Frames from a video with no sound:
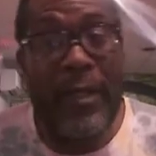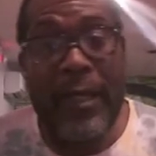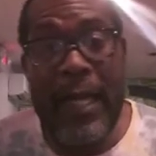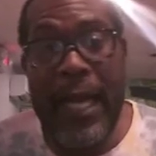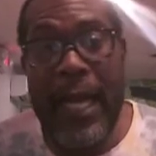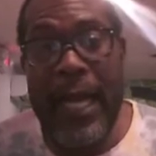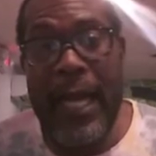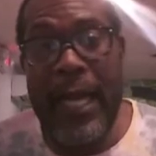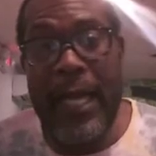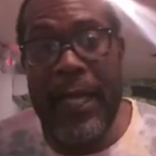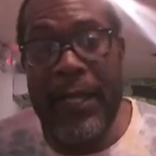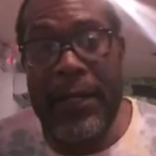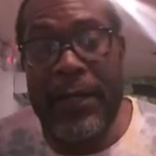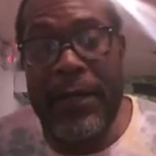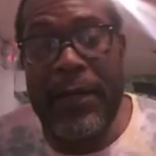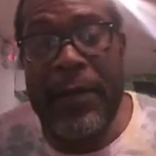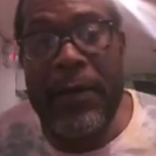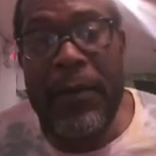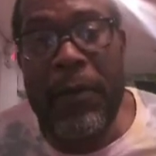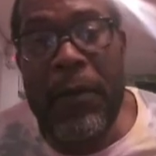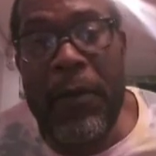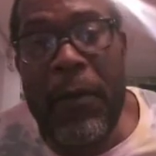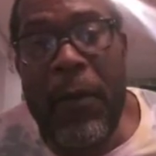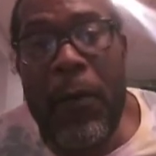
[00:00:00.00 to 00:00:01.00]
and
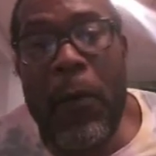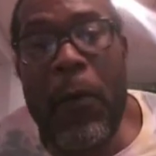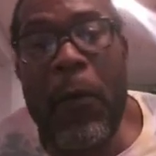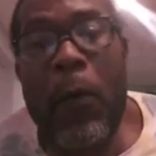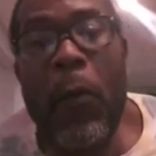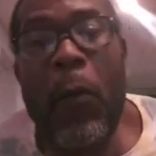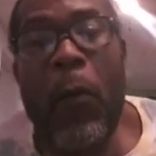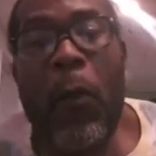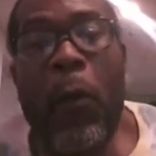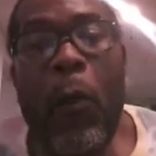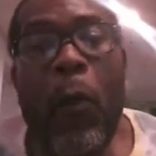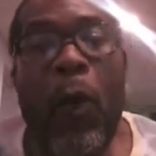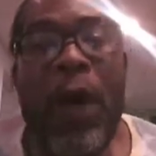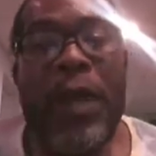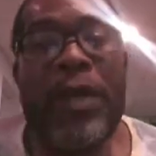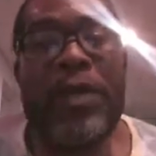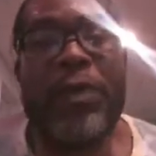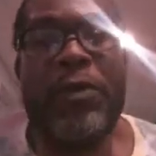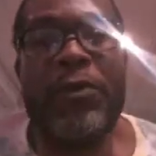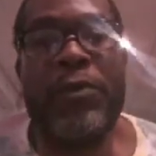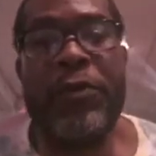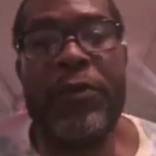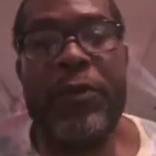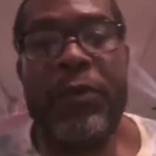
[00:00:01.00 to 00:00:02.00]
what
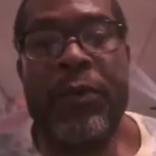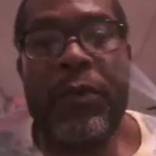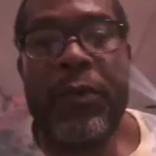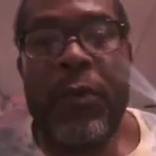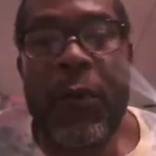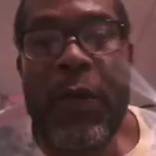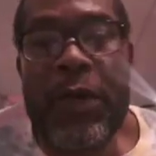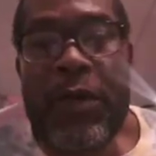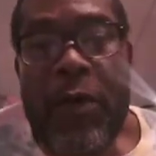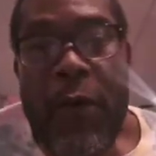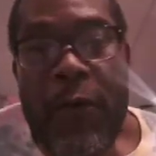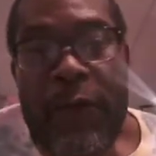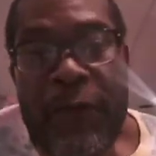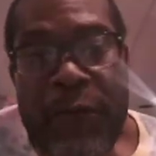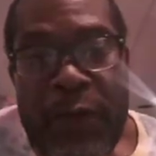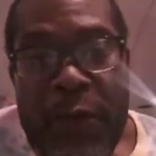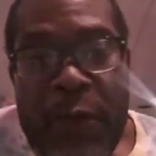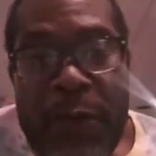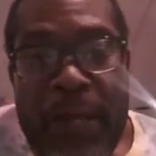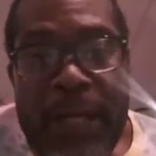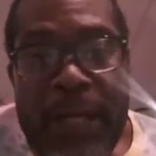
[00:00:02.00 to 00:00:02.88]
your view